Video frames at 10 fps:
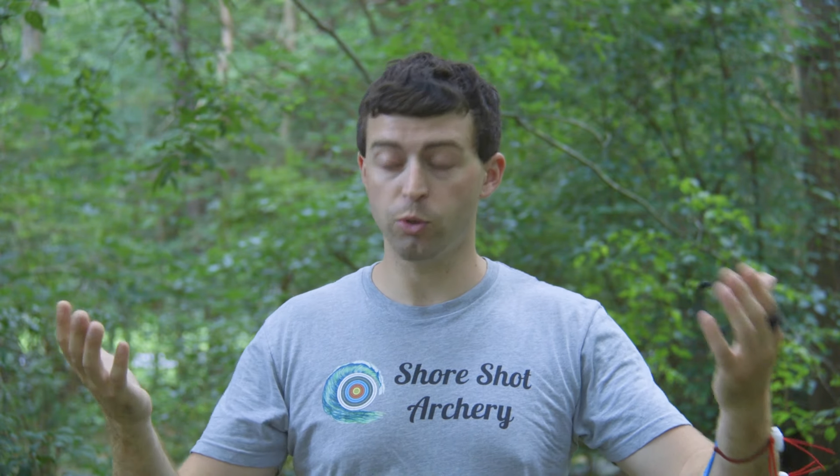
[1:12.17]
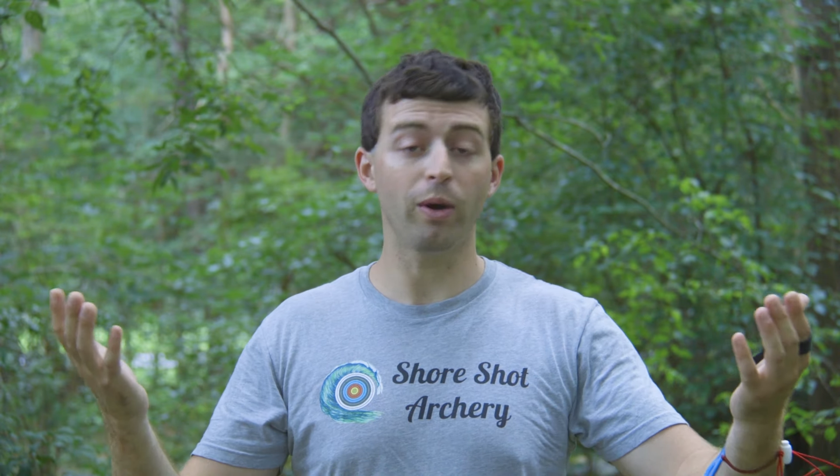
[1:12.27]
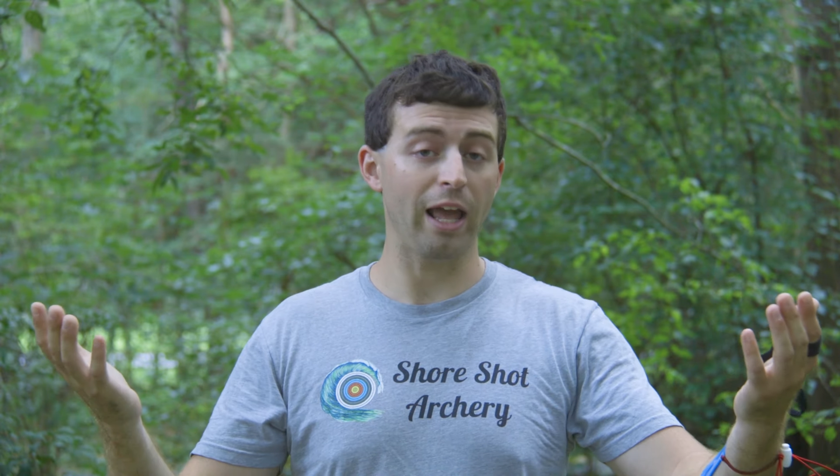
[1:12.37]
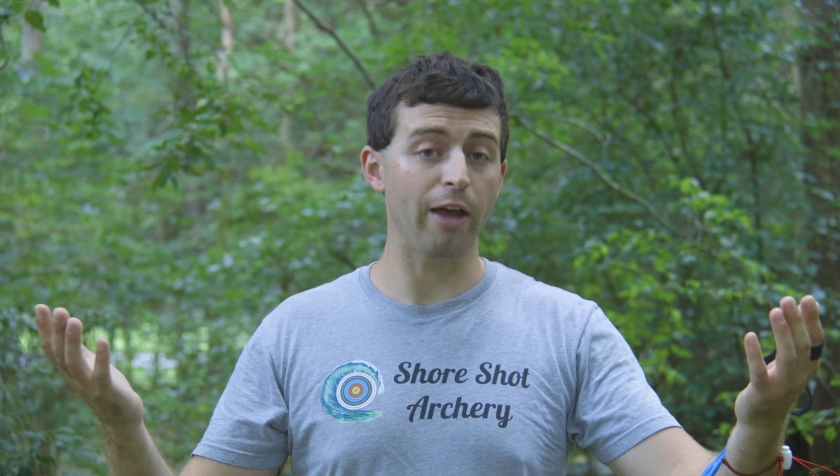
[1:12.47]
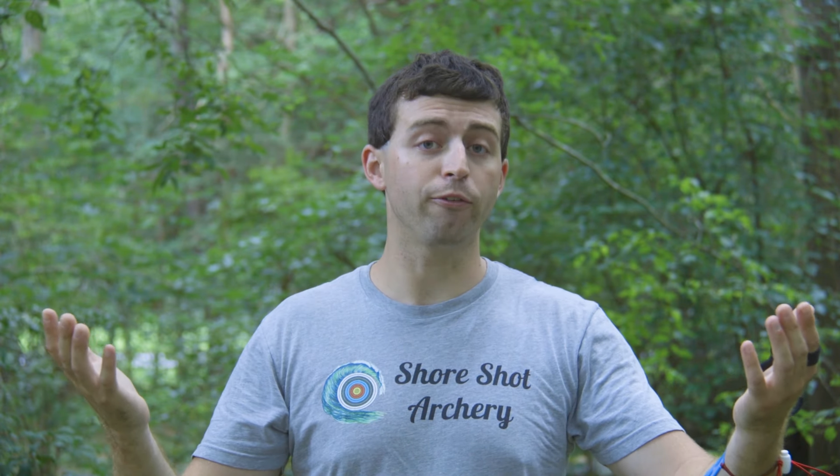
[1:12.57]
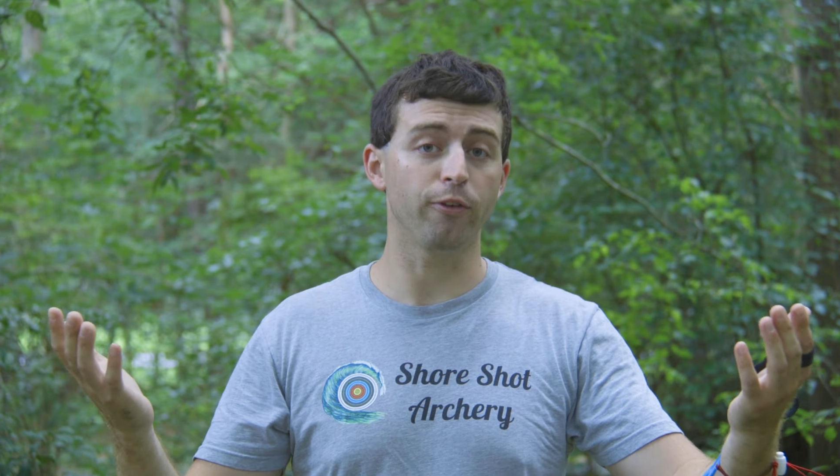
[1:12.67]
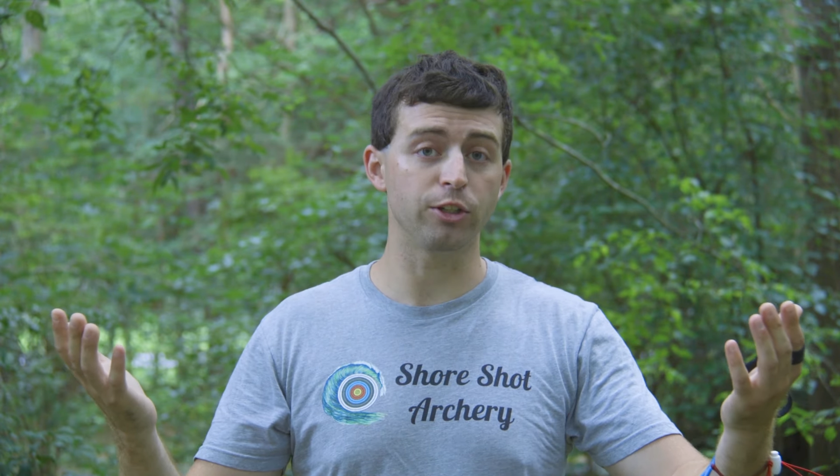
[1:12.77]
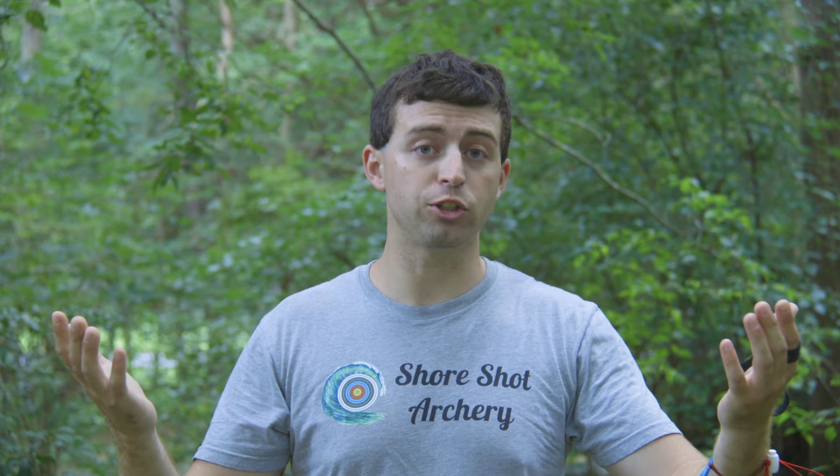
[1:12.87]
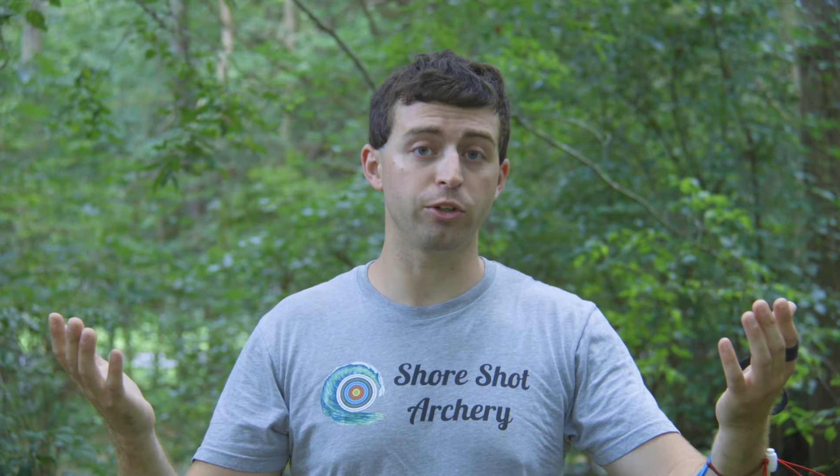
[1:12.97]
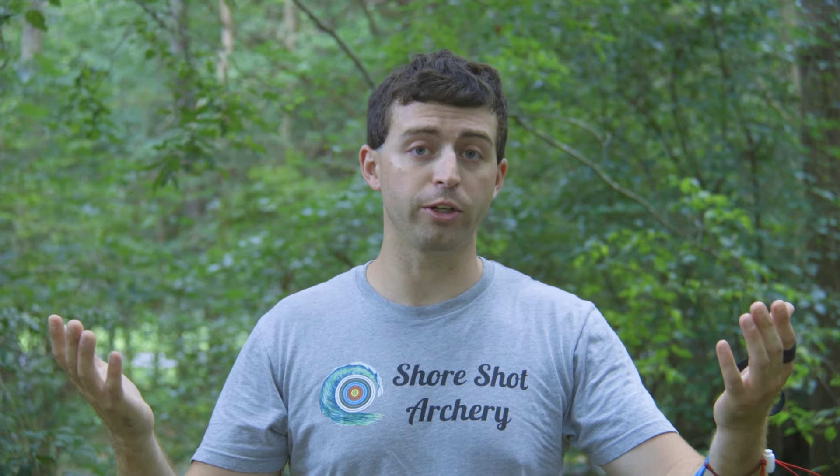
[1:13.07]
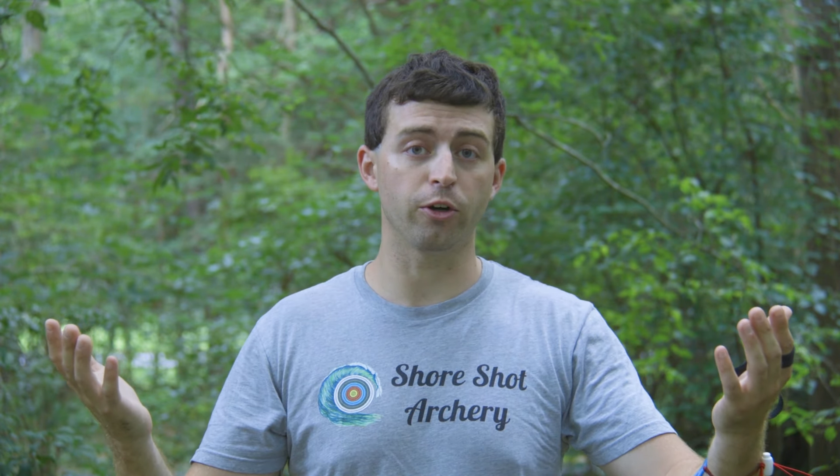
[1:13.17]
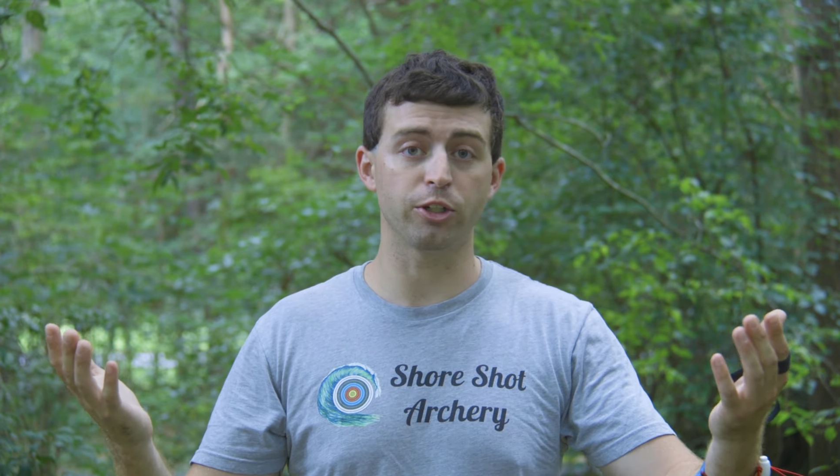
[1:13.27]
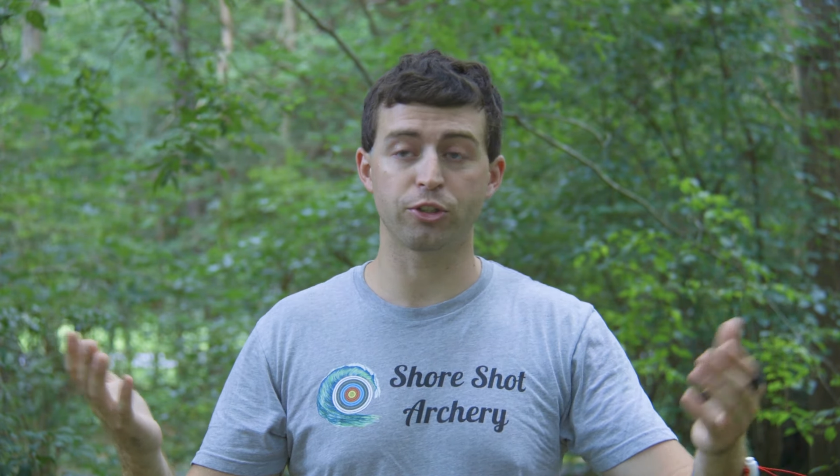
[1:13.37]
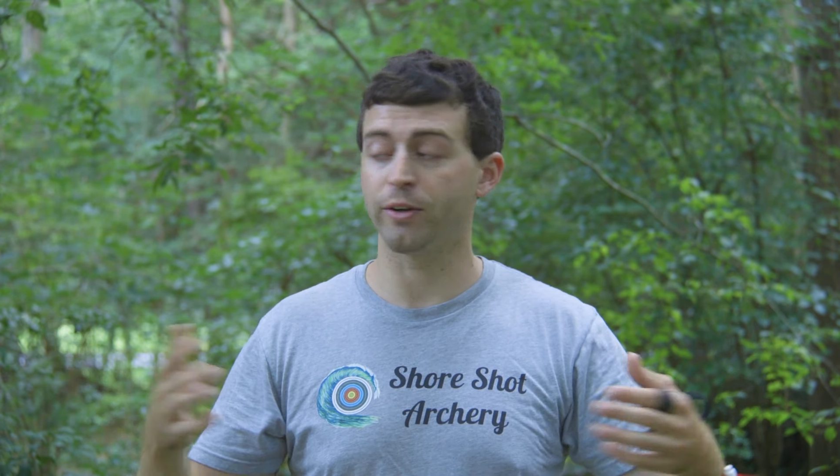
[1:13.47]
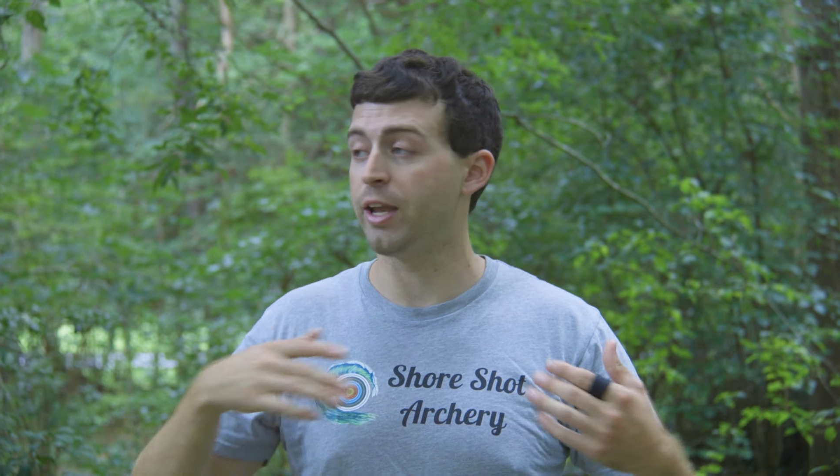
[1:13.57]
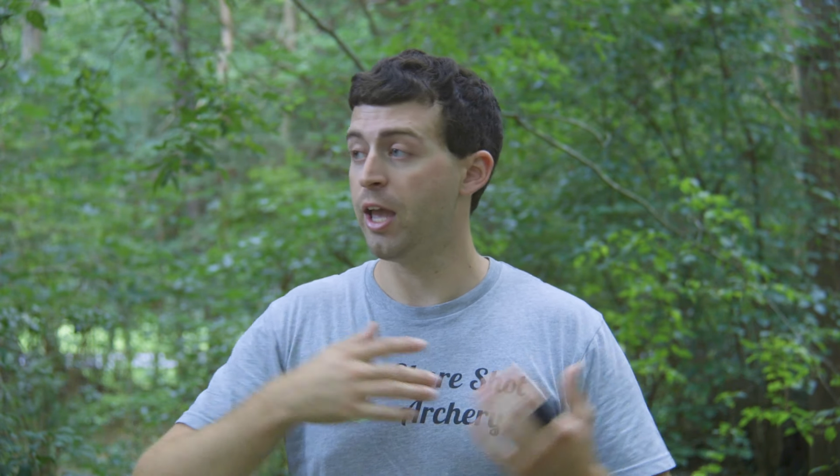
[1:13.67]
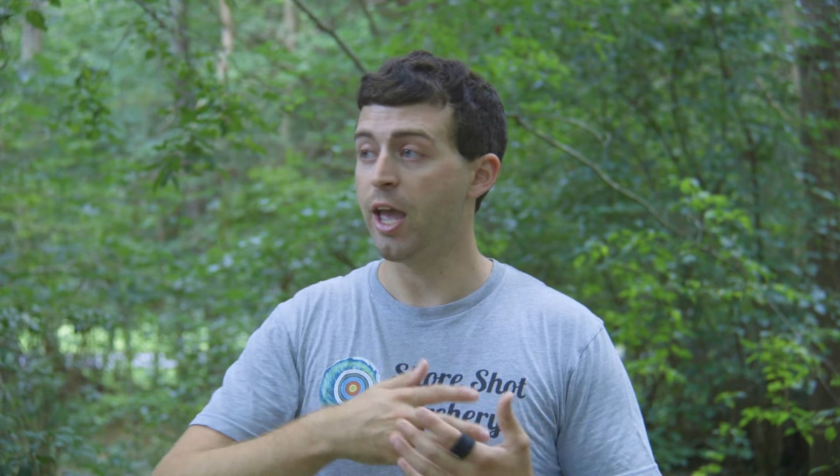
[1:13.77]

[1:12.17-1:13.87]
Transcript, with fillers: you want to have fun shooting archery